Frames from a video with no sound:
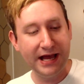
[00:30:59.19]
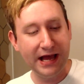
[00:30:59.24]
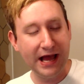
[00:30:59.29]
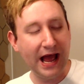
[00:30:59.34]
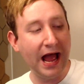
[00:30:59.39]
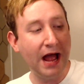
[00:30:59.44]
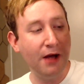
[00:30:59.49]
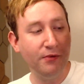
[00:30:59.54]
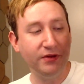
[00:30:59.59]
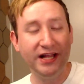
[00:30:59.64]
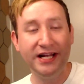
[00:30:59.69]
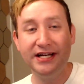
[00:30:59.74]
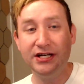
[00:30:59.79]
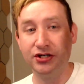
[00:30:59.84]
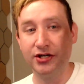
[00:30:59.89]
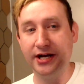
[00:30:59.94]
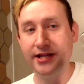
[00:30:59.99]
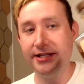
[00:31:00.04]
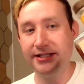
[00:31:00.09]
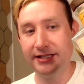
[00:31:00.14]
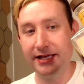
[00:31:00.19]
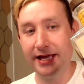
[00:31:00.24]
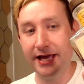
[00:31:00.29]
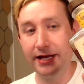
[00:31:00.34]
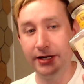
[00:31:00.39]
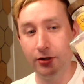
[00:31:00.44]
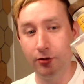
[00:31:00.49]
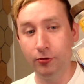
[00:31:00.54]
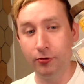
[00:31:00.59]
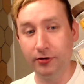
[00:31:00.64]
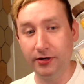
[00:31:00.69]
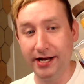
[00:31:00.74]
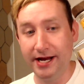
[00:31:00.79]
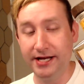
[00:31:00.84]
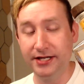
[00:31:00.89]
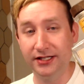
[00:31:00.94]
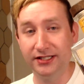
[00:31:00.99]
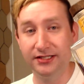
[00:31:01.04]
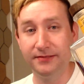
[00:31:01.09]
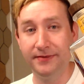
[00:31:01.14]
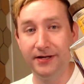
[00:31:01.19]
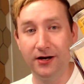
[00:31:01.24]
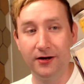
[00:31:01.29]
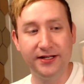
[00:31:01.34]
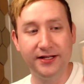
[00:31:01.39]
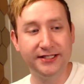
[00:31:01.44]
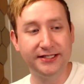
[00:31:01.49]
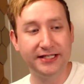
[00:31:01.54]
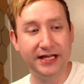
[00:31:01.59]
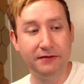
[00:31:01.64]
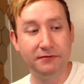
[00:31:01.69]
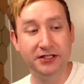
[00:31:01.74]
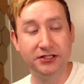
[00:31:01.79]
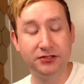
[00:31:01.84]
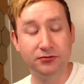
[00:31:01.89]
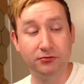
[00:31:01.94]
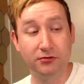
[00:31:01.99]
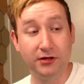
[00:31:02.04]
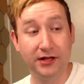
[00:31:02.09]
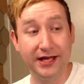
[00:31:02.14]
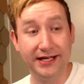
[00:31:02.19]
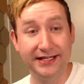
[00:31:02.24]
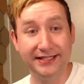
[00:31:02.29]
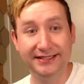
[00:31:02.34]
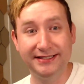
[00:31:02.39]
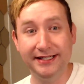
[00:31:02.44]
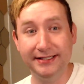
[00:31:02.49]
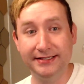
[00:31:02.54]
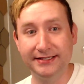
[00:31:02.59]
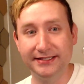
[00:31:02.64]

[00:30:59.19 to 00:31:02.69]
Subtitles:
I would like to try this at an older age, let's be honest. If this were like 6 to